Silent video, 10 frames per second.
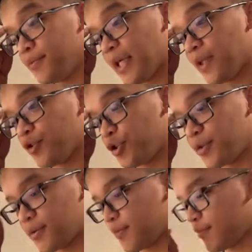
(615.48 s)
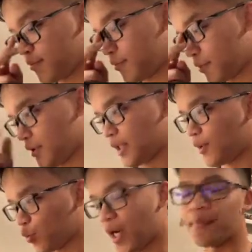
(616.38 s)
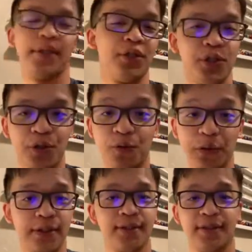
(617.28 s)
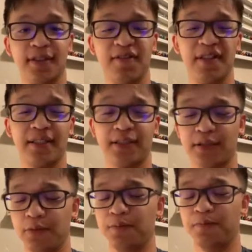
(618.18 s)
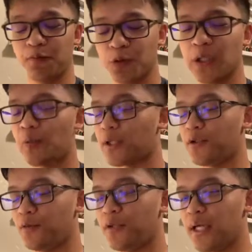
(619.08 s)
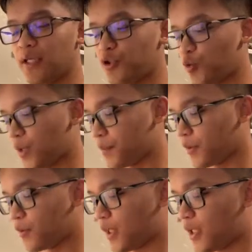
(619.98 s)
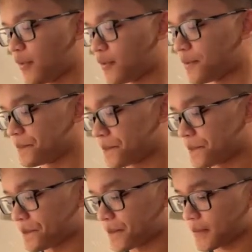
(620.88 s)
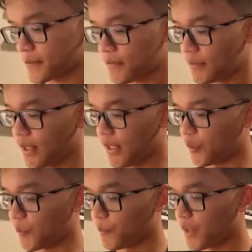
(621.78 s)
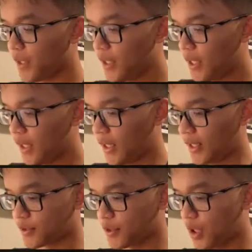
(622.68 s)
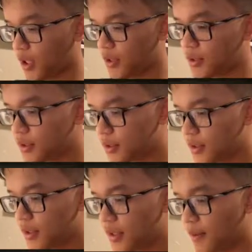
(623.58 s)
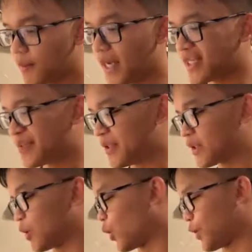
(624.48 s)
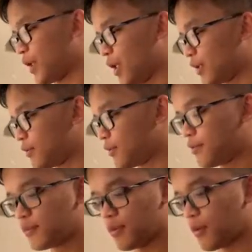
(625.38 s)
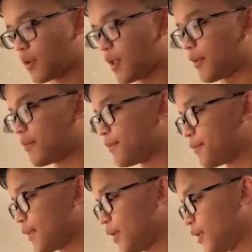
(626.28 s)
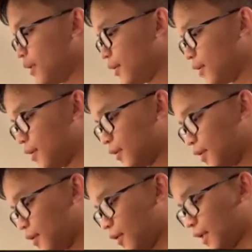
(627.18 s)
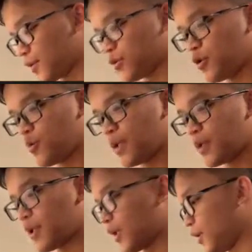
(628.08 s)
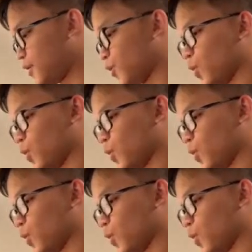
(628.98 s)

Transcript: energy ramping you do, which in Ventus, you really want to do the energy ramping quite often. Anyway, Hex card, Maximus Gorthion. Okay. Okay, so 2 Bakugan Elites in a